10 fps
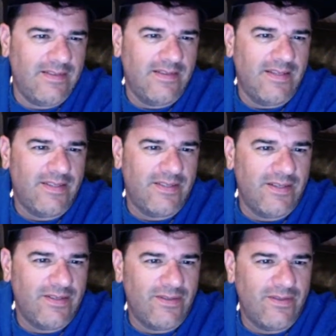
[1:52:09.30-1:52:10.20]
It's
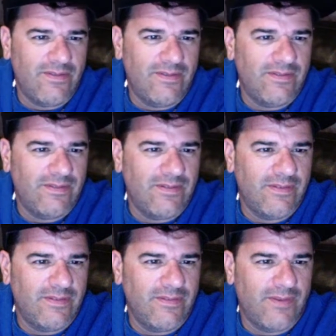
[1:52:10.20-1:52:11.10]
here too.
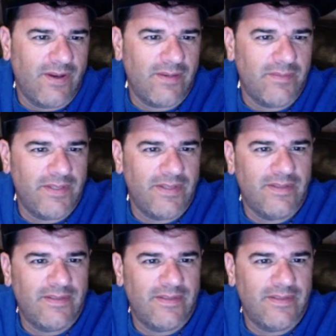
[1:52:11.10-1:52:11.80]
Fuck me.